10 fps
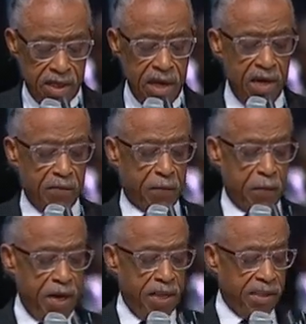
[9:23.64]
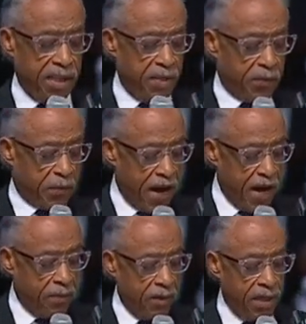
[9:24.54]
Dear friends and
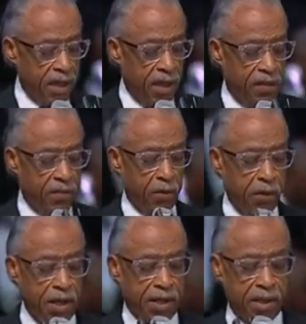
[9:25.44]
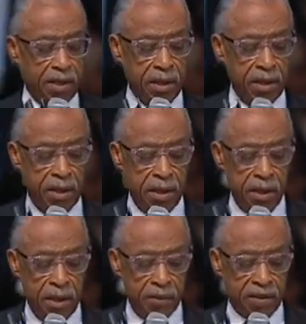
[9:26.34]
family of Aretha,
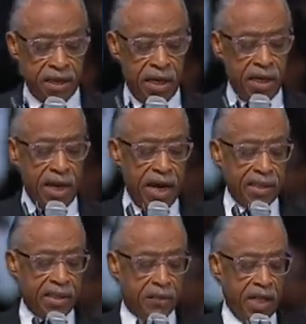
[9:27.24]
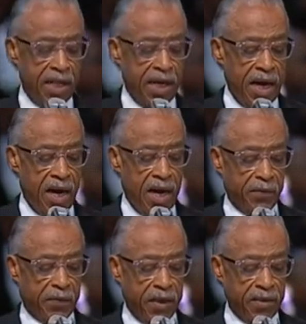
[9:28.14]
Michelle and I extend our
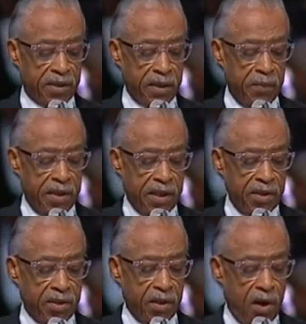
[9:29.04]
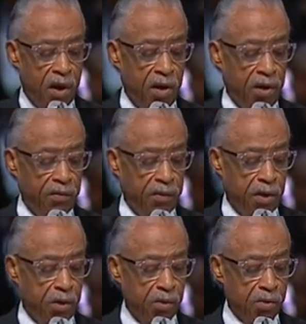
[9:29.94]
heartfelt sympathies to all of
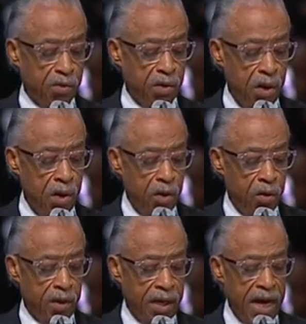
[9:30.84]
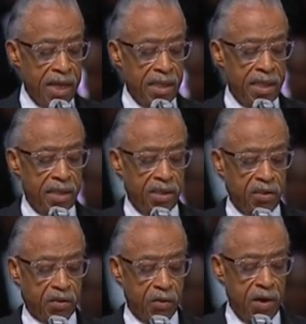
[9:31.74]
those who gathered in
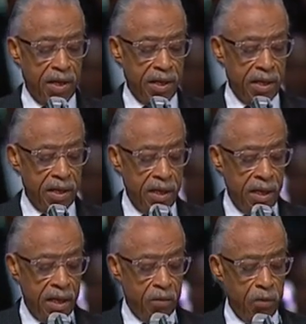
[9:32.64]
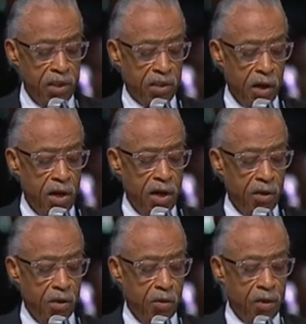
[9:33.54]
Detroit, and we
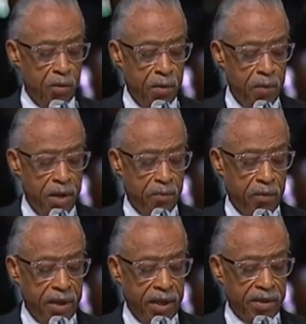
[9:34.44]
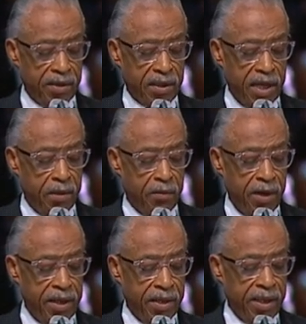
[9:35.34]
join you in remembering and
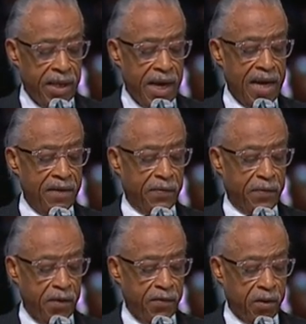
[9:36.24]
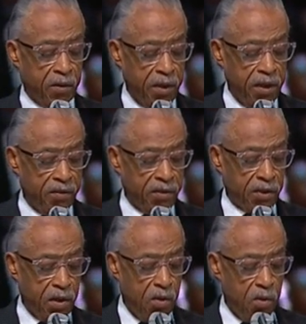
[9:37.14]
celebrating the life of the Queen of
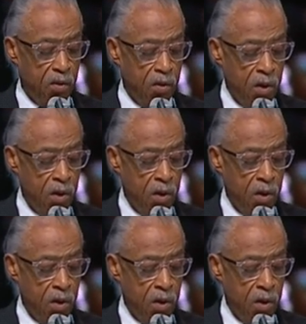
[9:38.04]
Soul.